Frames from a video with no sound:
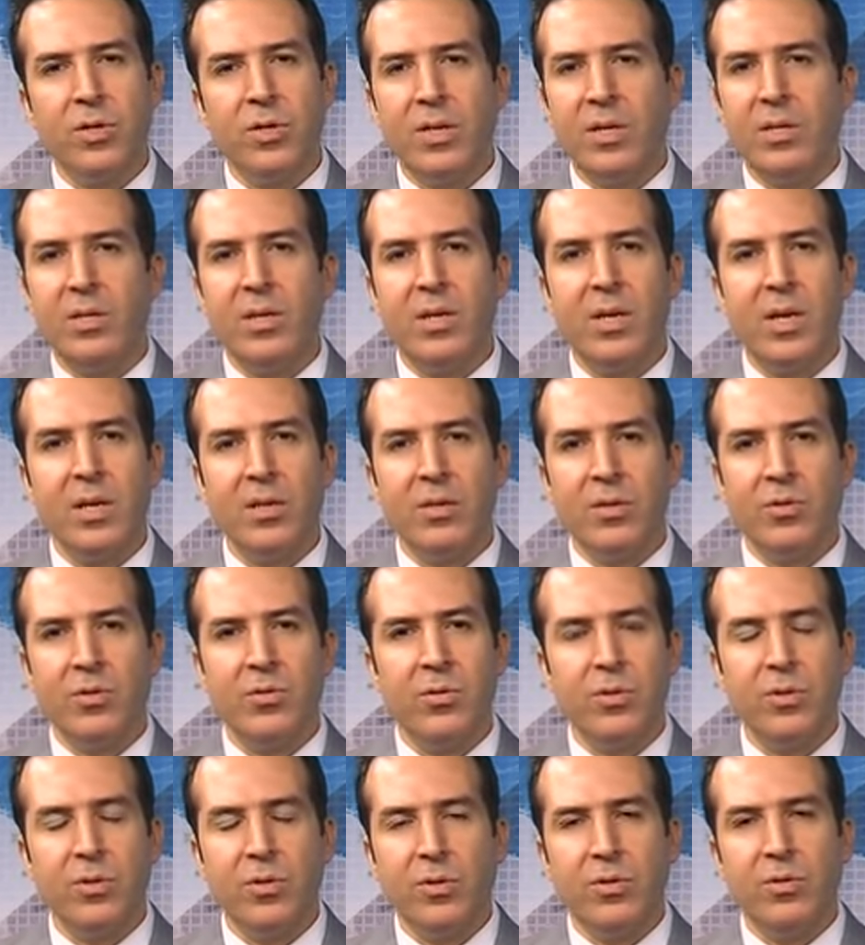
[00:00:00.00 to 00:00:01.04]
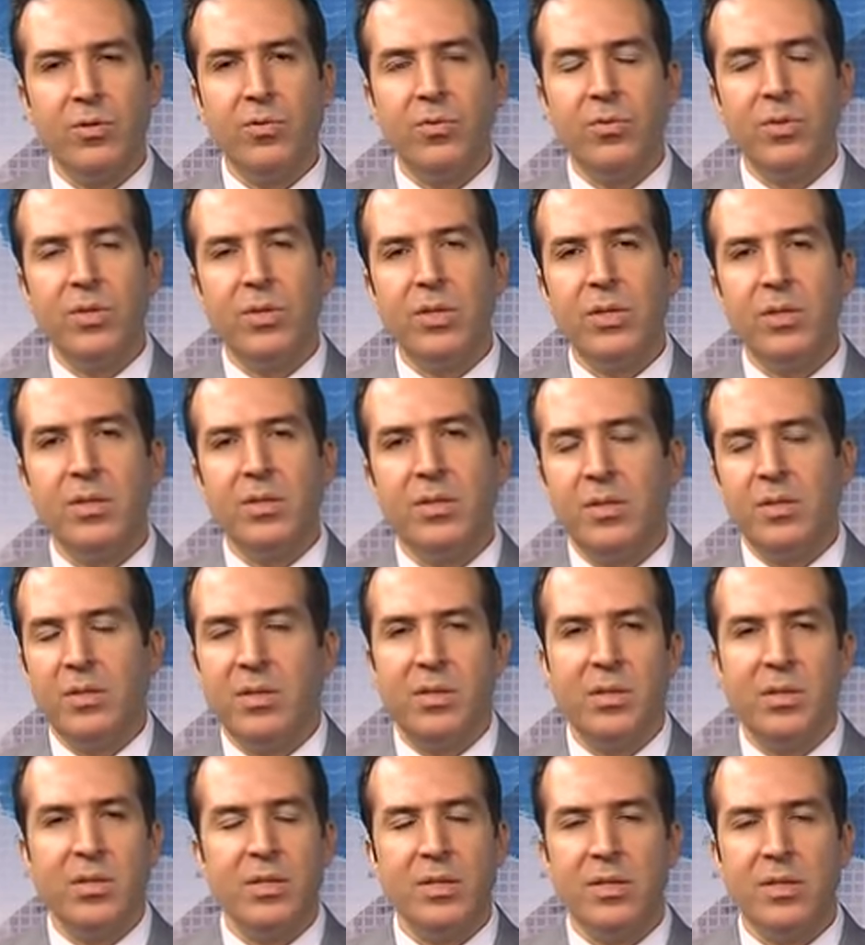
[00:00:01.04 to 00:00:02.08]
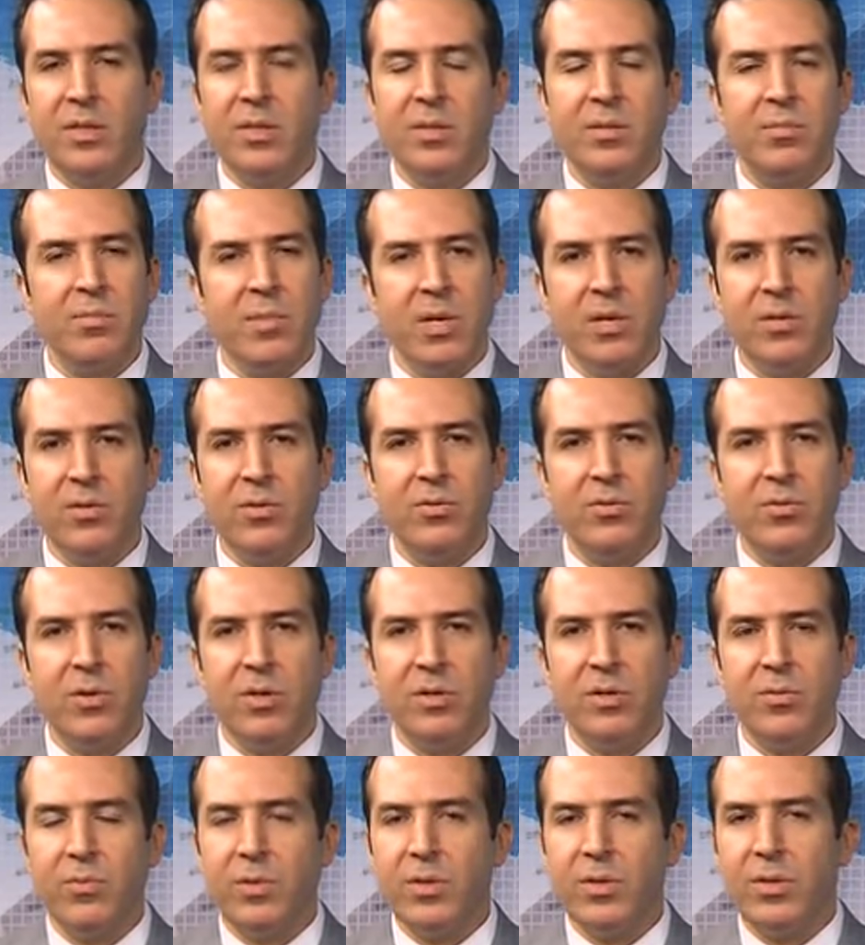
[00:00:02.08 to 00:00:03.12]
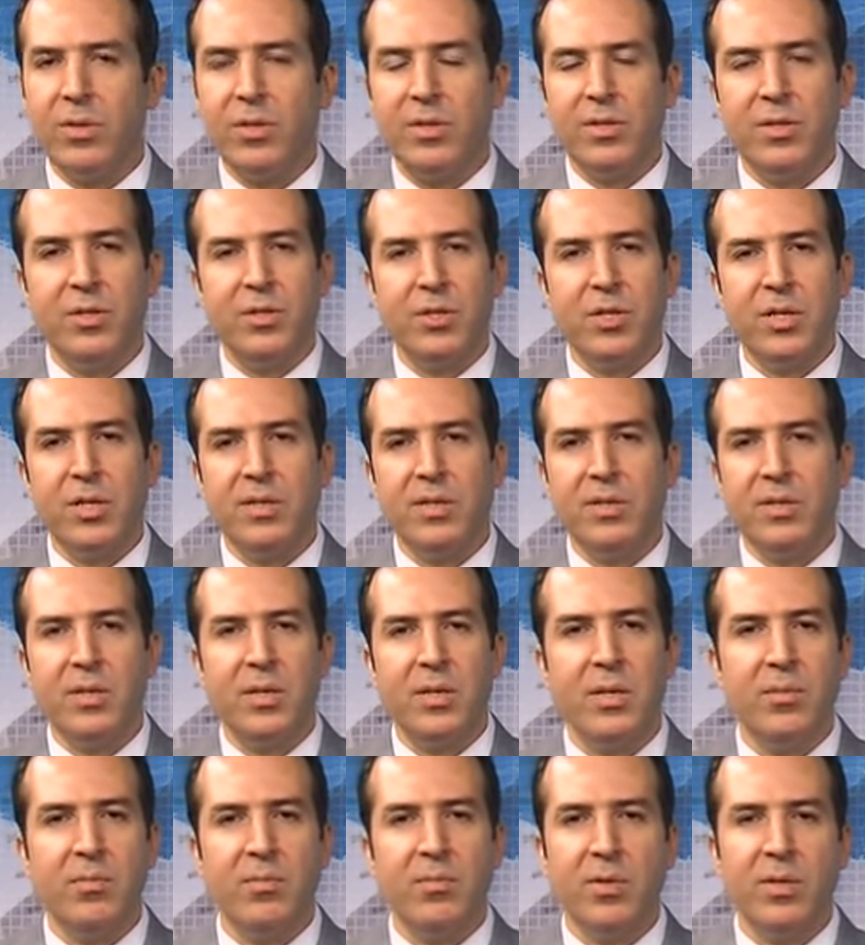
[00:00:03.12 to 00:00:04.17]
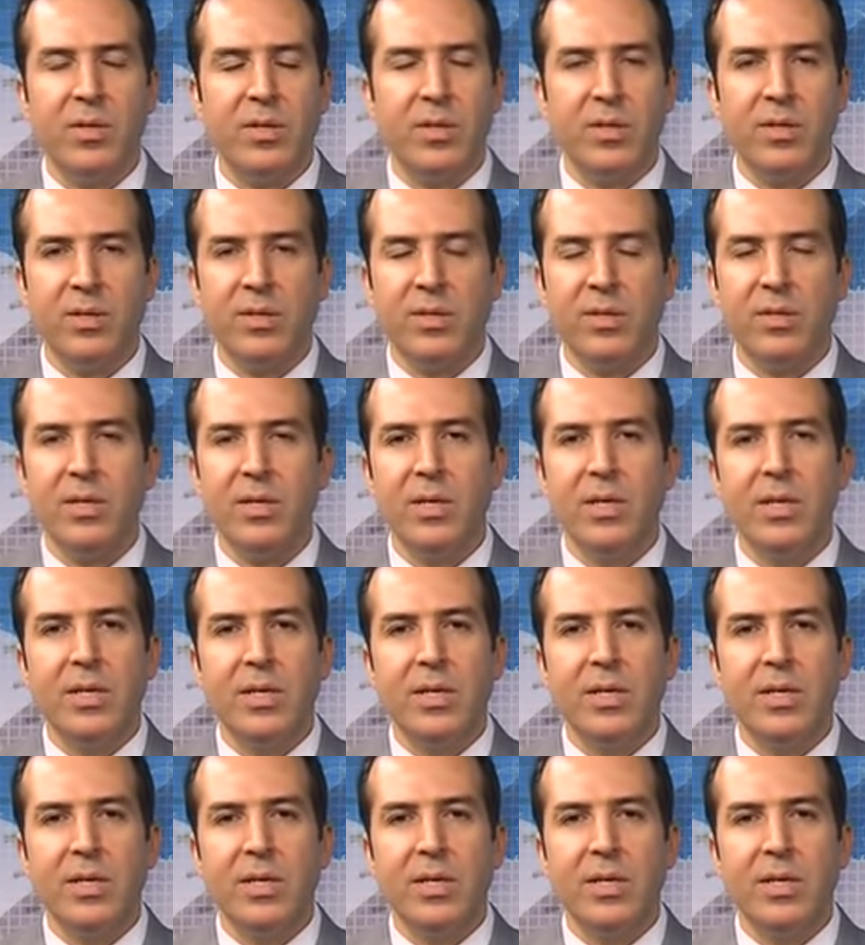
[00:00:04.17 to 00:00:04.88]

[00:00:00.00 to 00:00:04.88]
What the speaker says: the underlying technology used is, it doesn't matter to us, whether it's GSM, whether it's